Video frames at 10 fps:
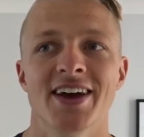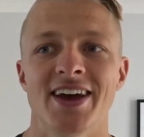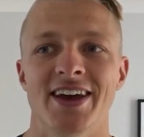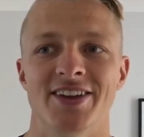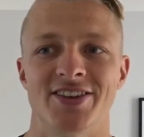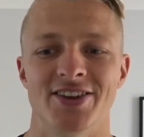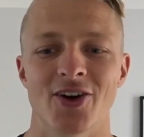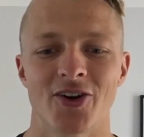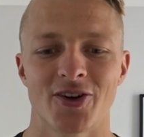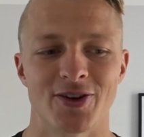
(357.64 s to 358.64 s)
is
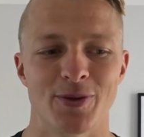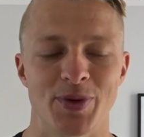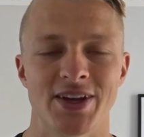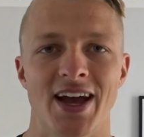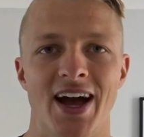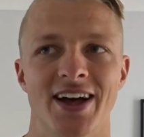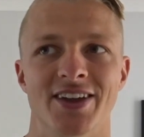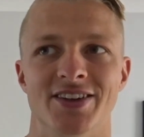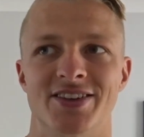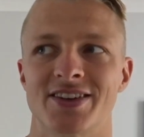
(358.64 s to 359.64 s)
not going to be
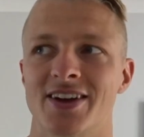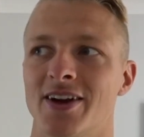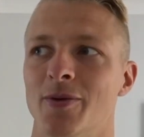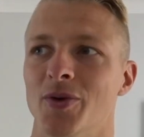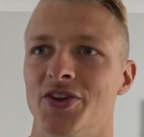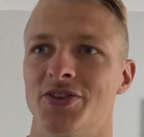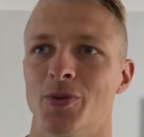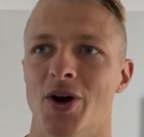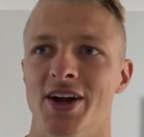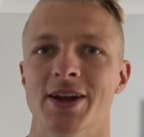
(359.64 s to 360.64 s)
as, what's the
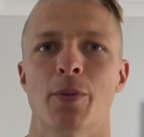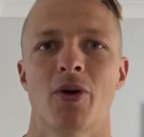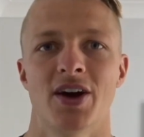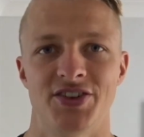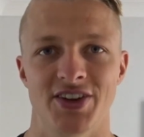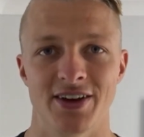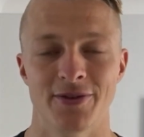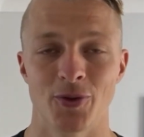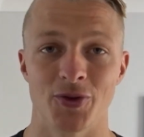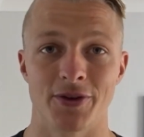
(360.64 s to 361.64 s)
word,
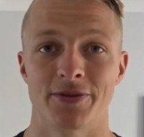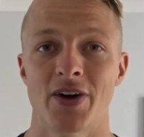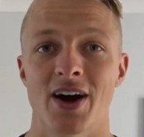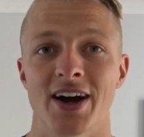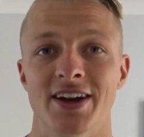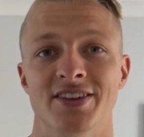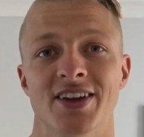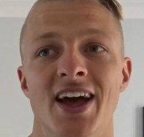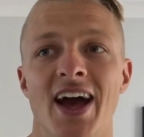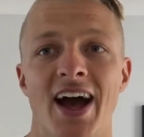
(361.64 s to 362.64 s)
impressive or defined
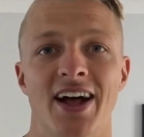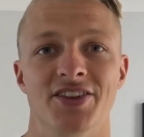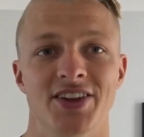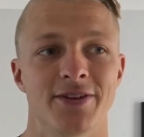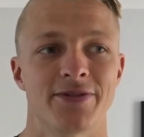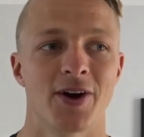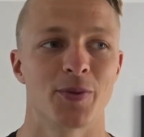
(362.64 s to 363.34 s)
as if I